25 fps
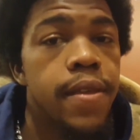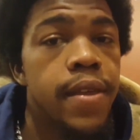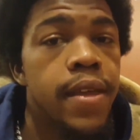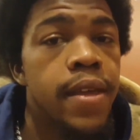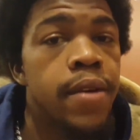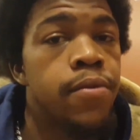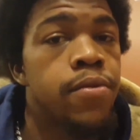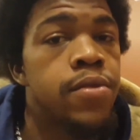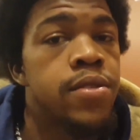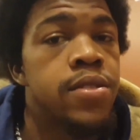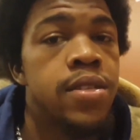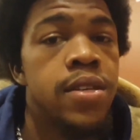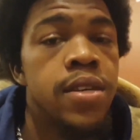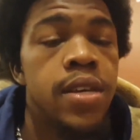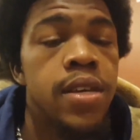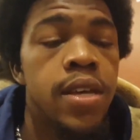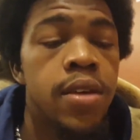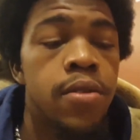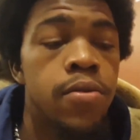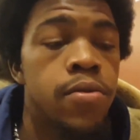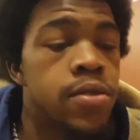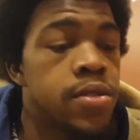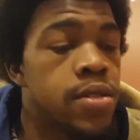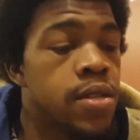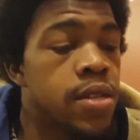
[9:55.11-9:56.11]
It was
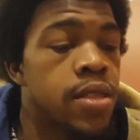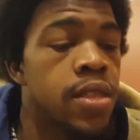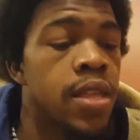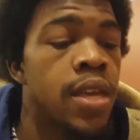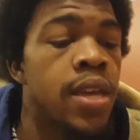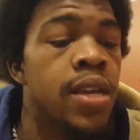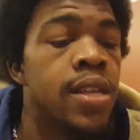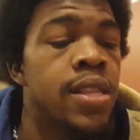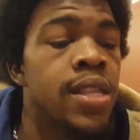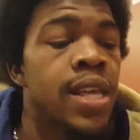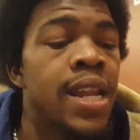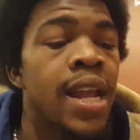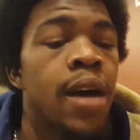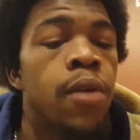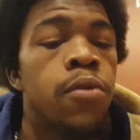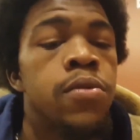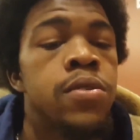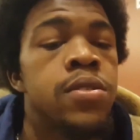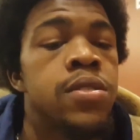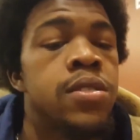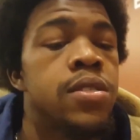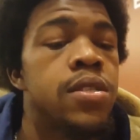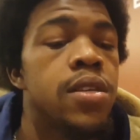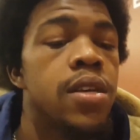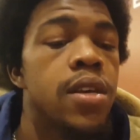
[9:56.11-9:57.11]
a thing that I
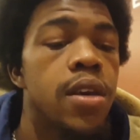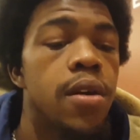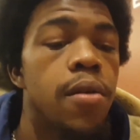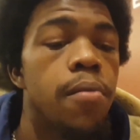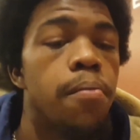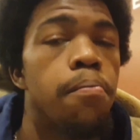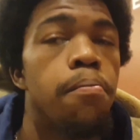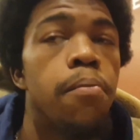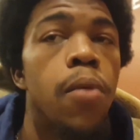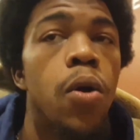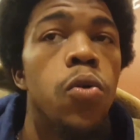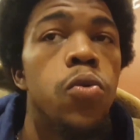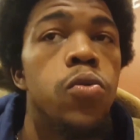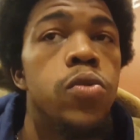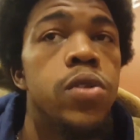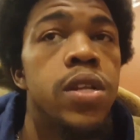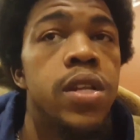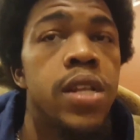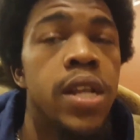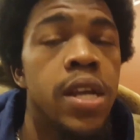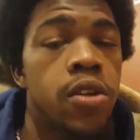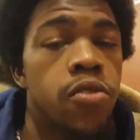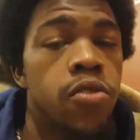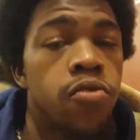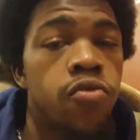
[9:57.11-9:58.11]
was
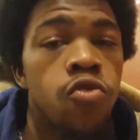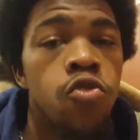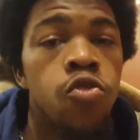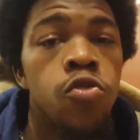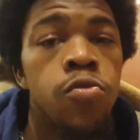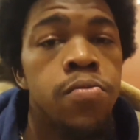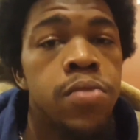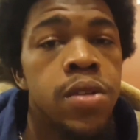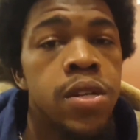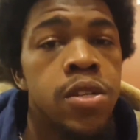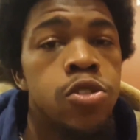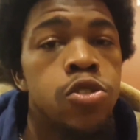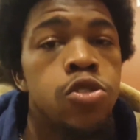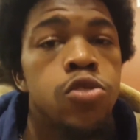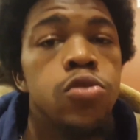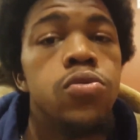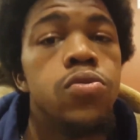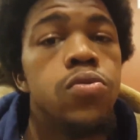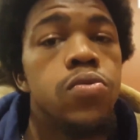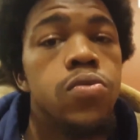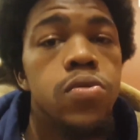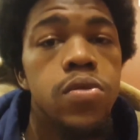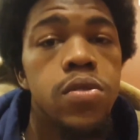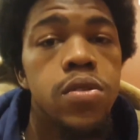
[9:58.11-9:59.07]
molded and groomed into